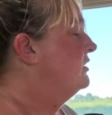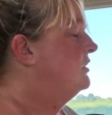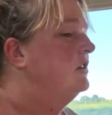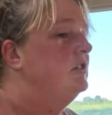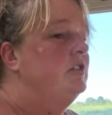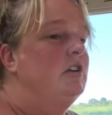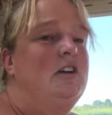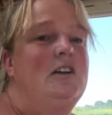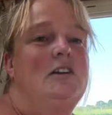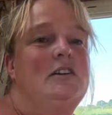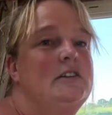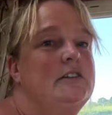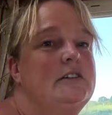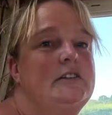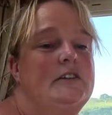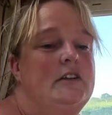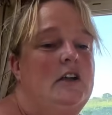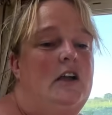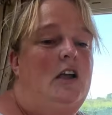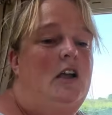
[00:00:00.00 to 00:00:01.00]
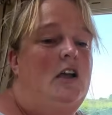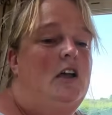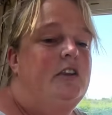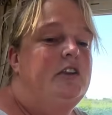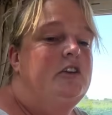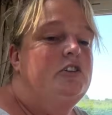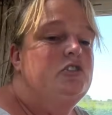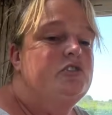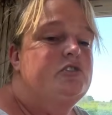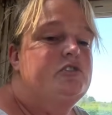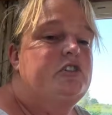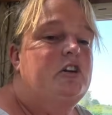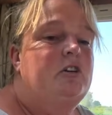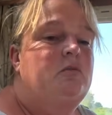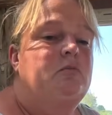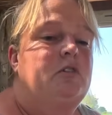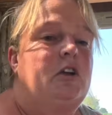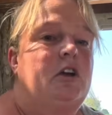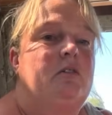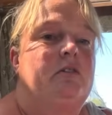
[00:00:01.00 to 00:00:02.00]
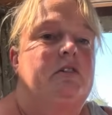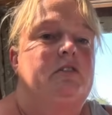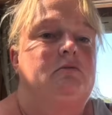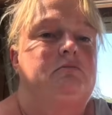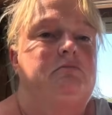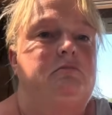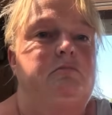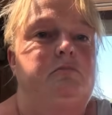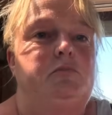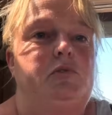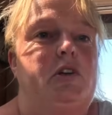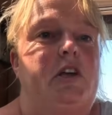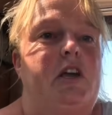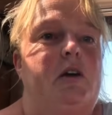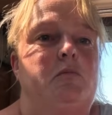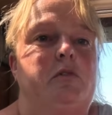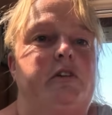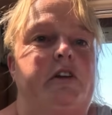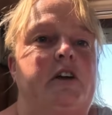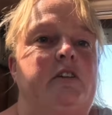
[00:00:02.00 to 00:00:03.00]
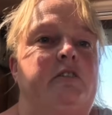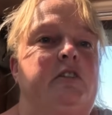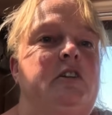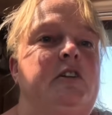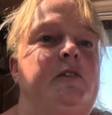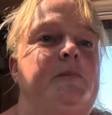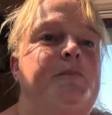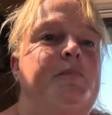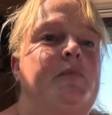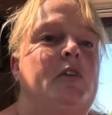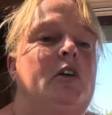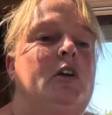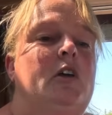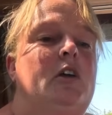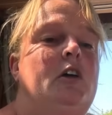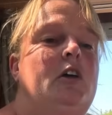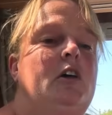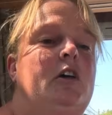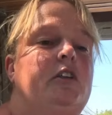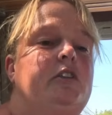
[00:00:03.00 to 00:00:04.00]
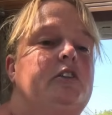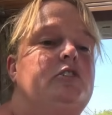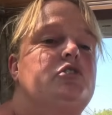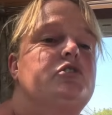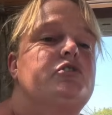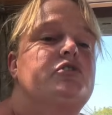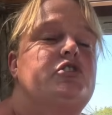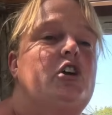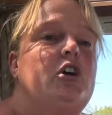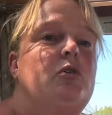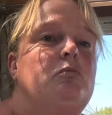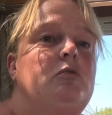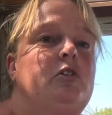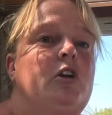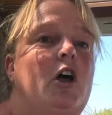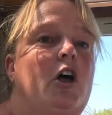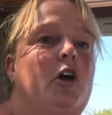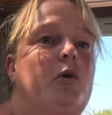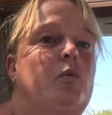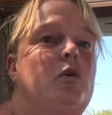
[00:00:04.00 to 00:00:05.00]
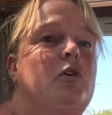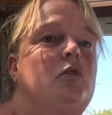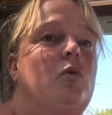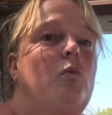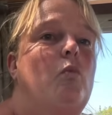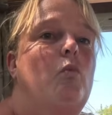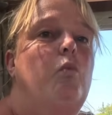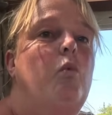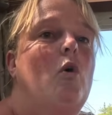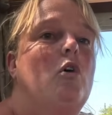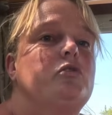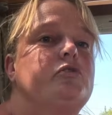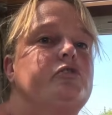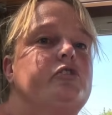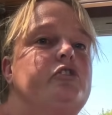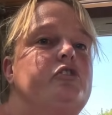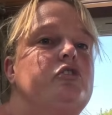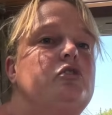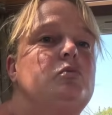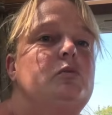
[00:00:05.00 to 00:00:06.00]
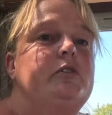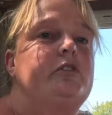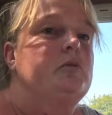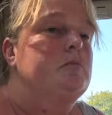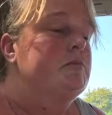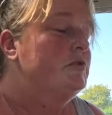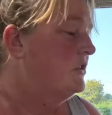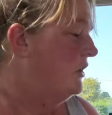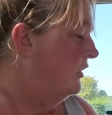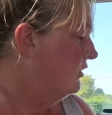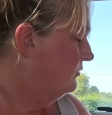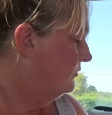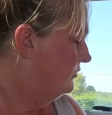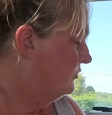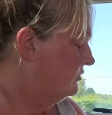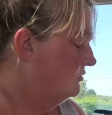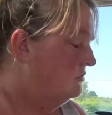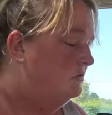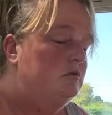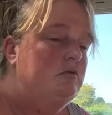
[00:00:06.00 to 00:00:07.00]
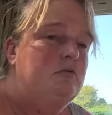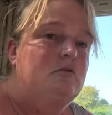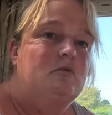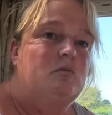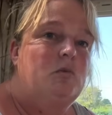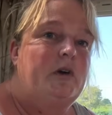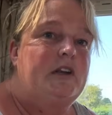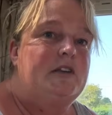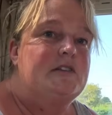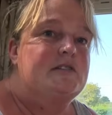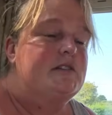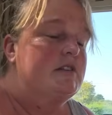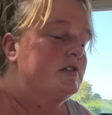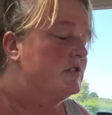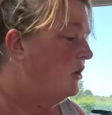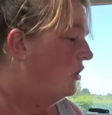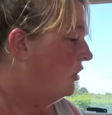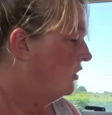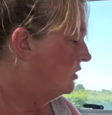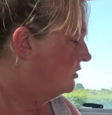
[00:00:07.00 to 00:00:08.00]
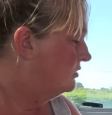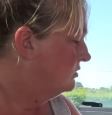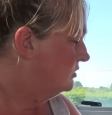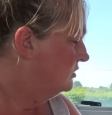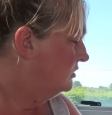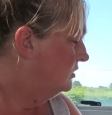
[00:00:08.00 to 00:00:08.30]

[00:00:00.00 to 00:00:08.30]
They just don't know. I'm going to put the camera down. They just don't know what to do with themselves when it's this hot.